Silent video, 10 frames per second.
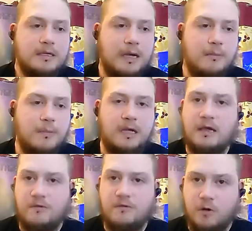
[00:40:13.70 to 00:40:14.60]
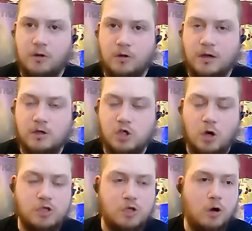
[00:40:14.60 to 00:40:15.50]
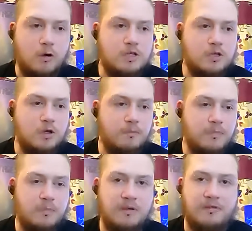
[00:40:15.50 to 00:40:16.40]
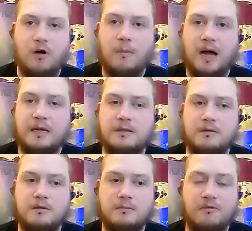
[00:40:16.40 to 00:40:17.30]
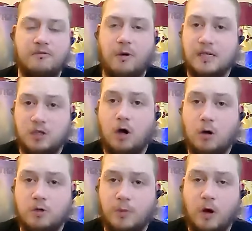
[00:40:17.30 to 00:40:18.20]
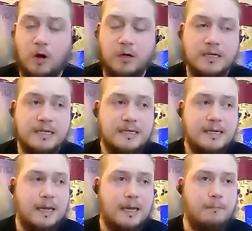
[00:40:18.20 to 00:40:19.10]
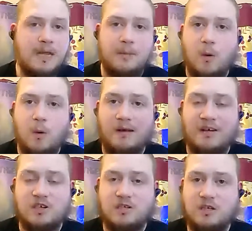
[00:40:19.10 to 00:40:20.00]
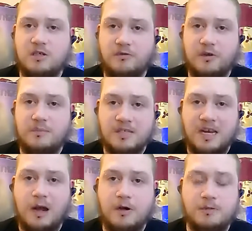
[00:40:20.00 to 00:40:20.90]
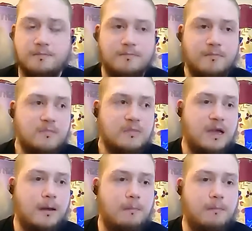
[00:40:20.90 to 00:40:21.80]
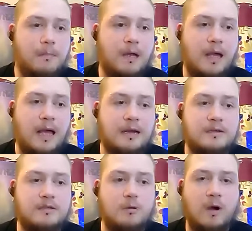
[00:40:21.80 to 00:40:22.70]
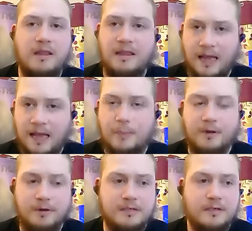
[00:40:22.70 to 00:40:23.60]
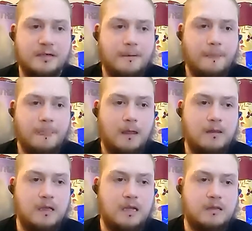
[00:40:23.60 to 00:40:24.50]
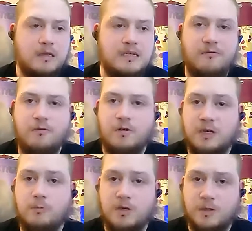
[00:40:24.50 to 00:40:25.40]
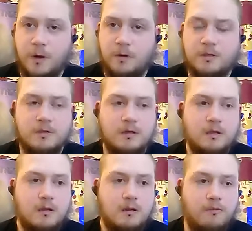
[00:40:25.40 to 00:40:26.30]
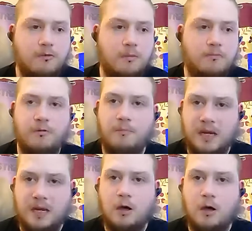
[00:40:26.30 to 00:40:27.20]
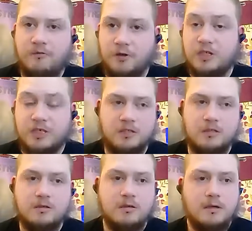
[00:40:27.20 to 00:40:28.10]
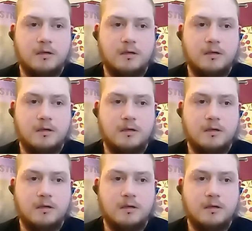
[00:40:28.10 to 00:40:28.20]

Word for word: um, I can give you another short story. So before mm. my before my daughter was born, um, me and my wife actually suffered a miscarriage, um, and when that happened, the the difference in response from from me and her versus